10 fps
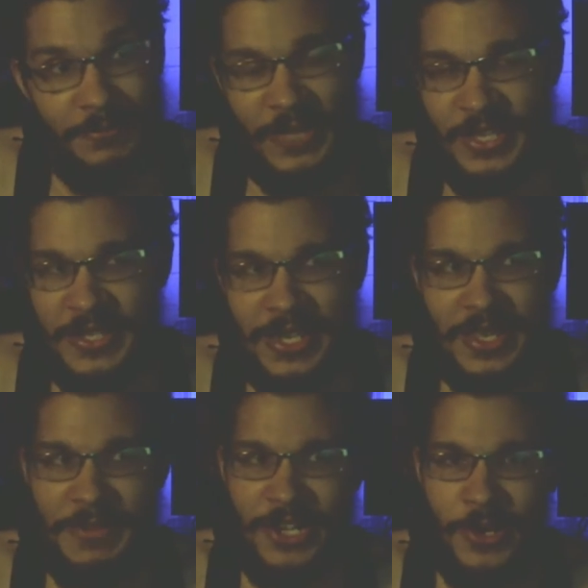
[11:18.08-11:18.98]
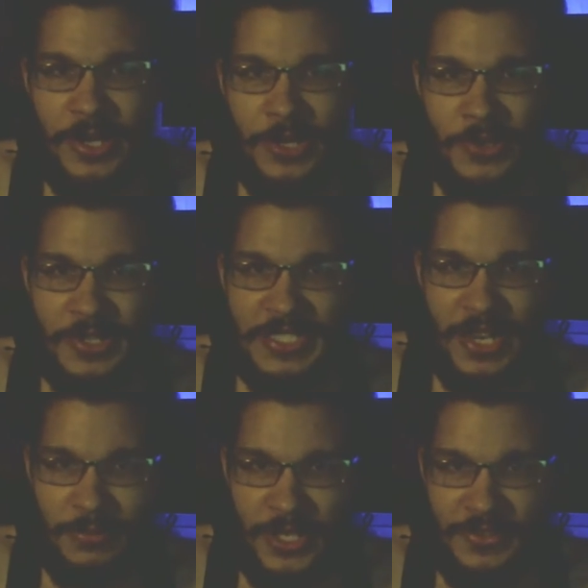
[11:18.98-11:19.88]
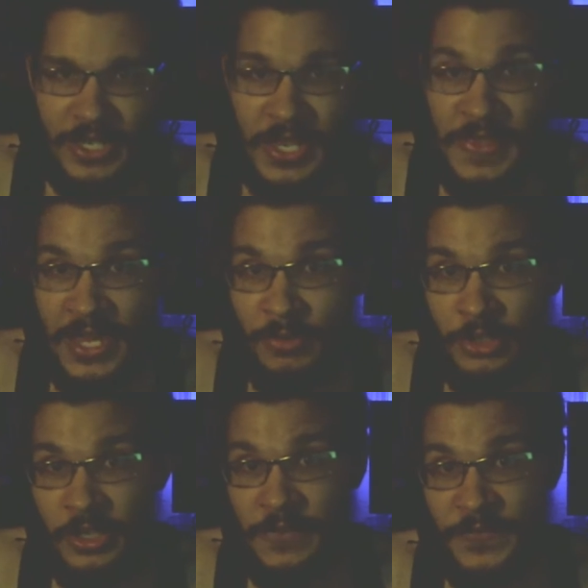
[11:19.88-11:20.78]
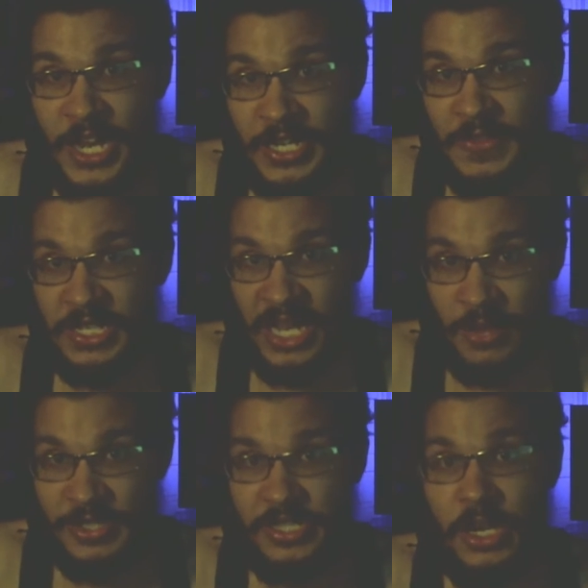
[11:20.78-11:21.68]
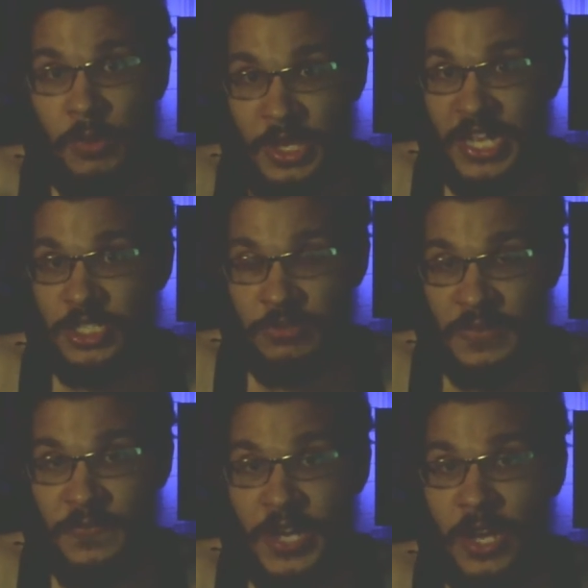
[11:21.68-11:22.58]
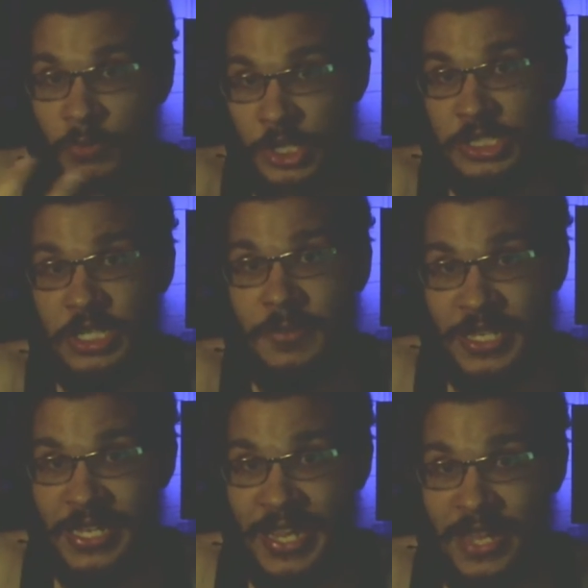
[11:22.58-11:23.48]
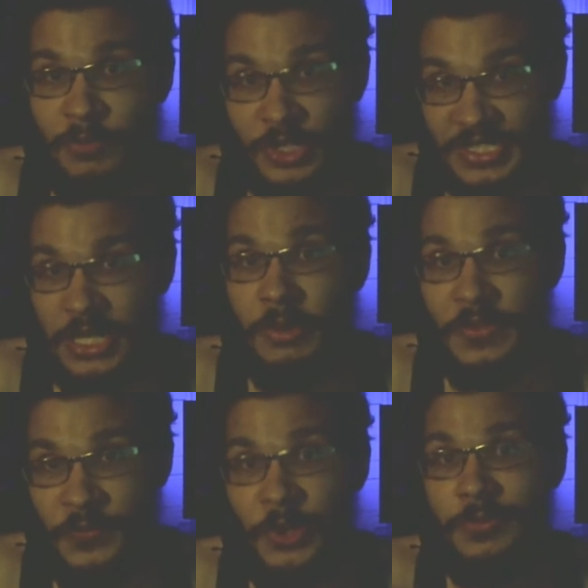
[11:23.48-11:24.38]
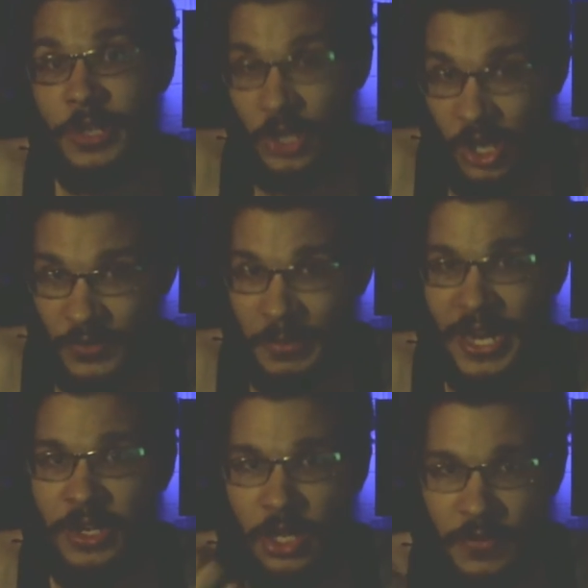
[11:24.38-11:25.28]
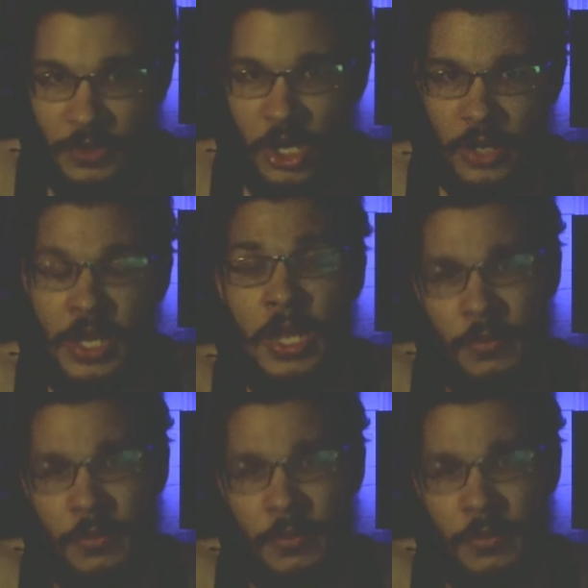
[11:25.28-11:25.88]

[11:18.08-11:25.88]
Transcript: In the end, Matt Hardy, of course, he outruns it. And then we're literally fighting in the commons area where that street fight originally began, where Sammy was first run over by a golf cart.